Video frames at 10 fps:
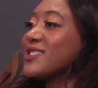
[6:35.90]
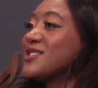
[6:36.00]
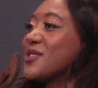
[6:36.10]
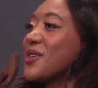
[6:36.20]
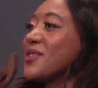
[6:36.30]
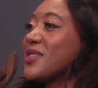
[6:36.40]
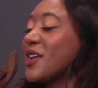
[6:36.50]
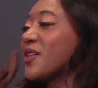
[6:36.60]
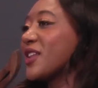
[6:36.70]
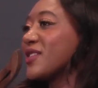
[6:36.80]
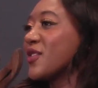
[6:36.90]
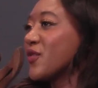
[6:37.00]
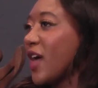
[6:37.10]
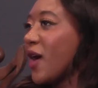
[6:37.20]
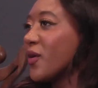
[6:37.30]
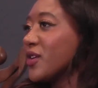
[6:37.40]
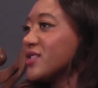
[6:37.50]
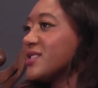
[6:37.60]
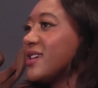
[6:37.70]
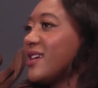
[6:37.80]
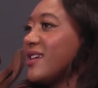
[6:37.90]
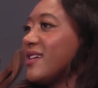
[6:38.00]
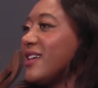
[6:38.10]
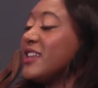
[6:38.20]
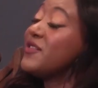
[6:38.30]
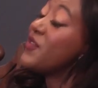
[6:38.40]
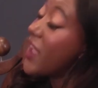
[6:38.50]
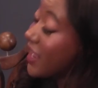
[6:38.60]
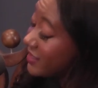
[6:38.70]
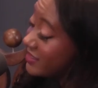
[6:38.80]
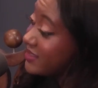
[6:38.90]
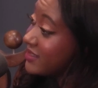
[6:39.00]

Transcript: sure that they're getting their flowers in advance,